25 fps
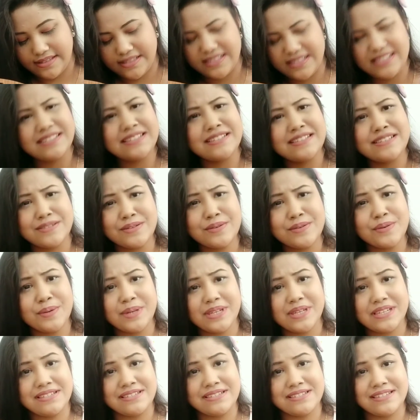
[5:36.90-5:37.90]
this is so
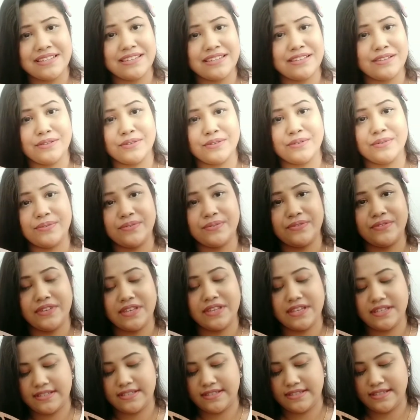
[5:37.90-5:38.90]
easy to
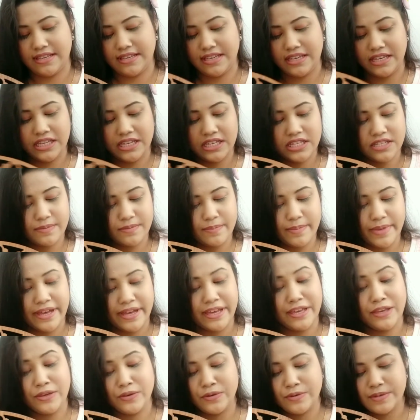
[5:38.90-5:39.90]
fix it
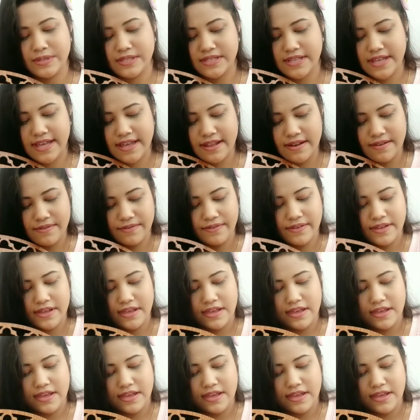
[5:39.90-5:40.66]
by yourself,